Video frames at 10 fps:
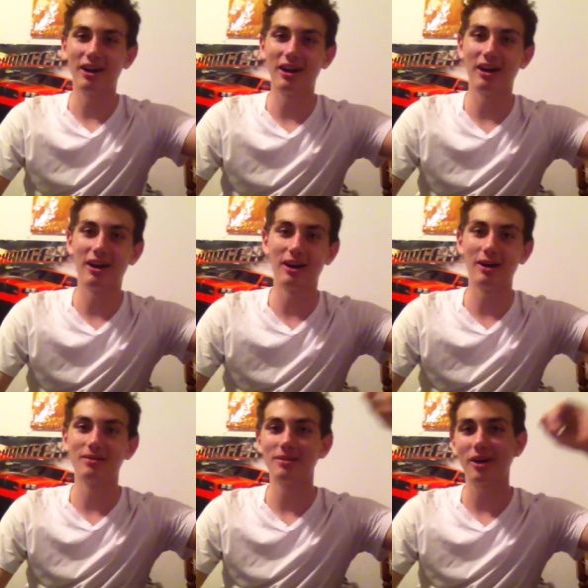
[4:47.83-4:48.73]

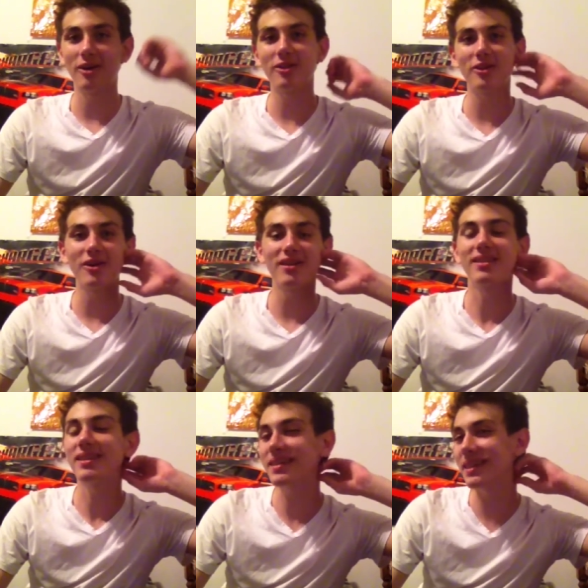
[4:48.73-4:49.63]
Um, although I
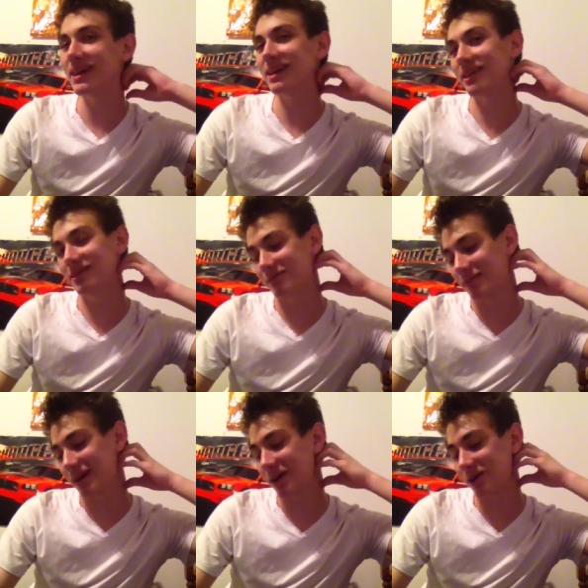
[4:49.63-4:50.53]
said that
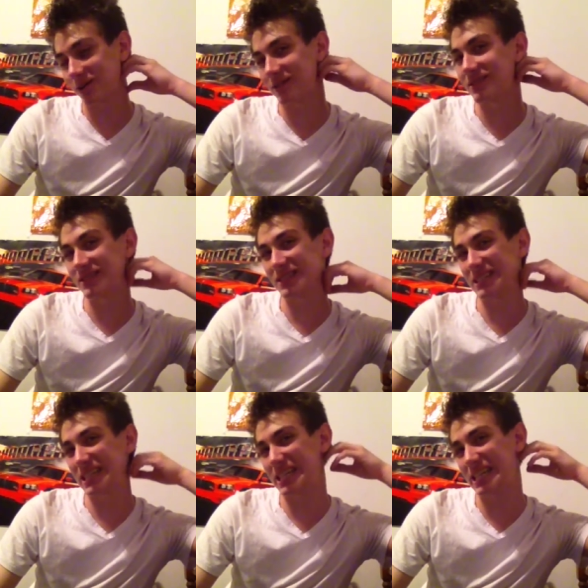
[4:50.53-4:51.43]
about
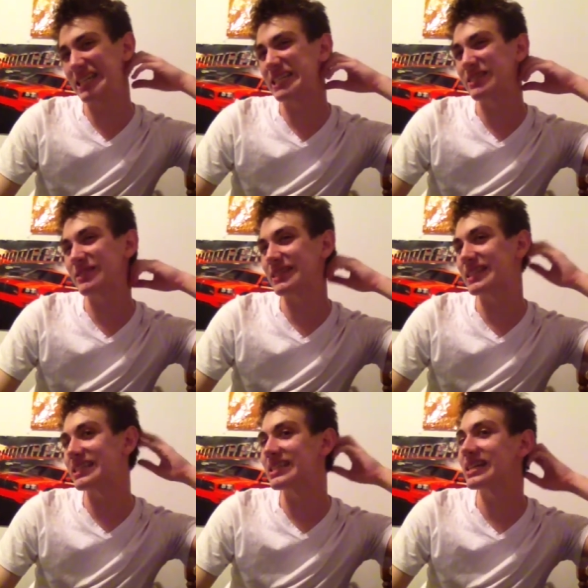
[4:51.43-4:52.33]
easy,
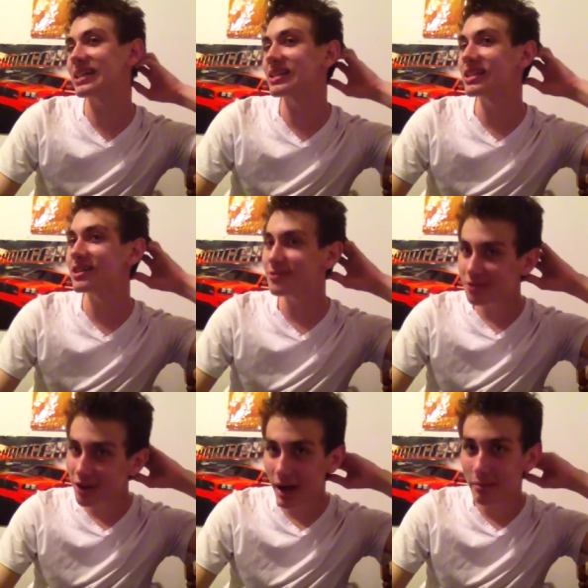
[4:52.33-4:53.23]
and I love
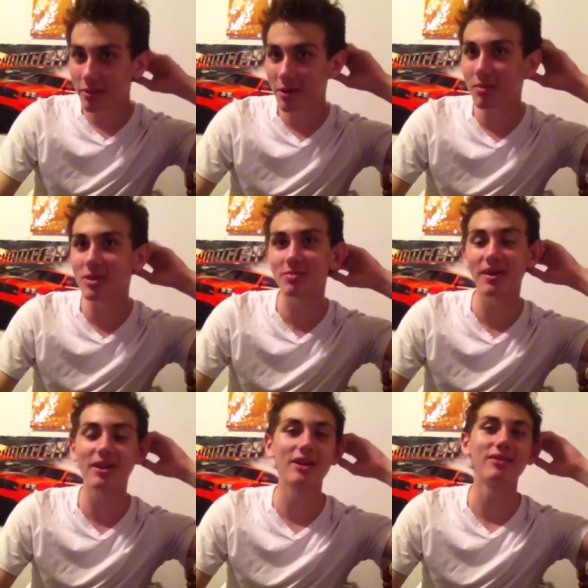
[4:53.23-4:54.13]
Frap so much
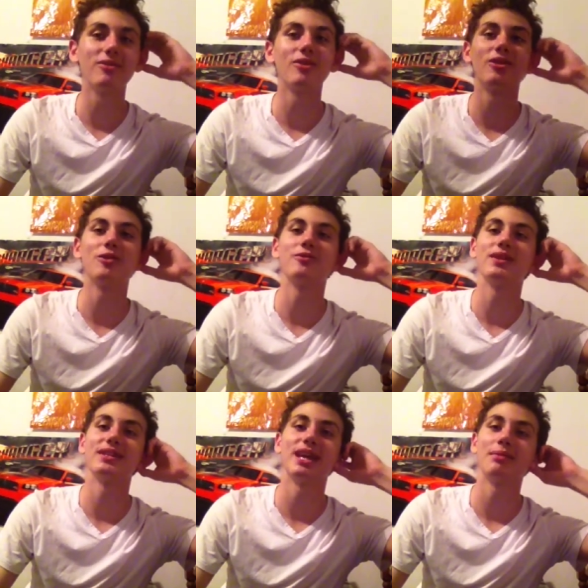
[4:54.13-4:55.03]
better, even though I don't
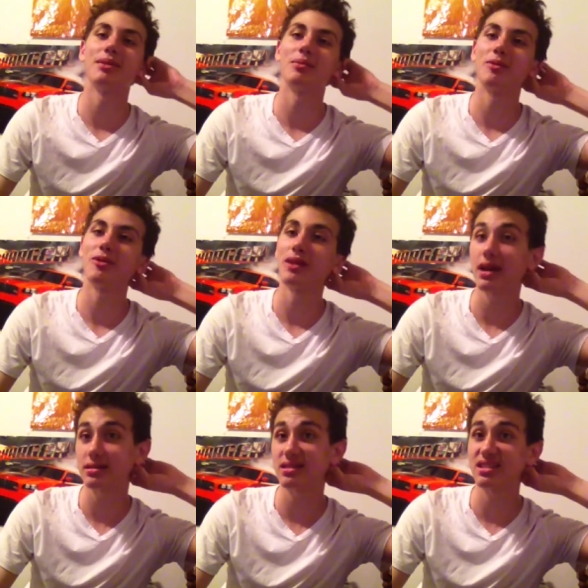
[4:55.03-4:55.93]
face cam anymore.
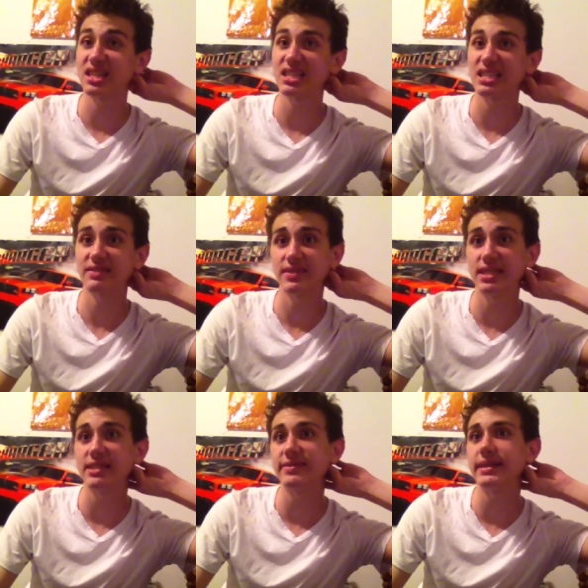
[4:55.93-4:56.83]
Actually, I think I like
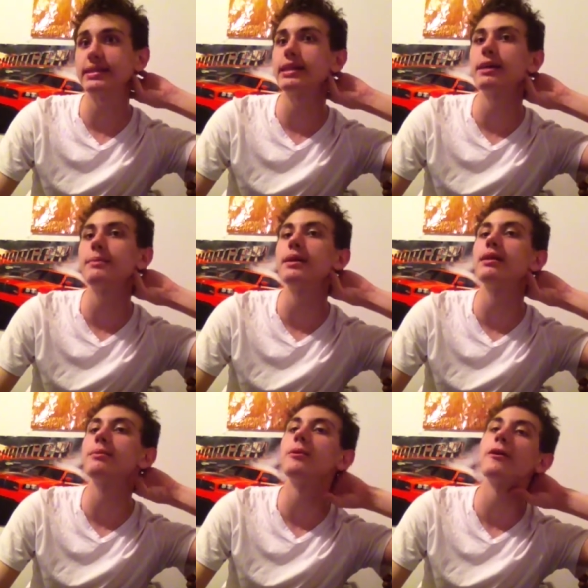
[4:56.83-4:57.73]
not face camming
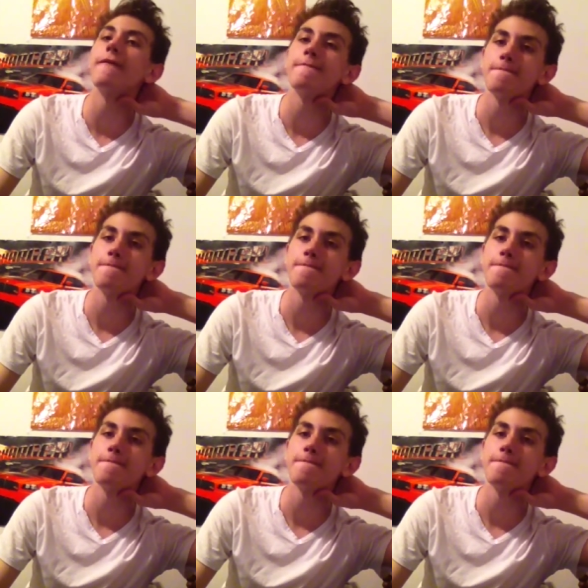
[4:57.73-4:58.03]
anymore.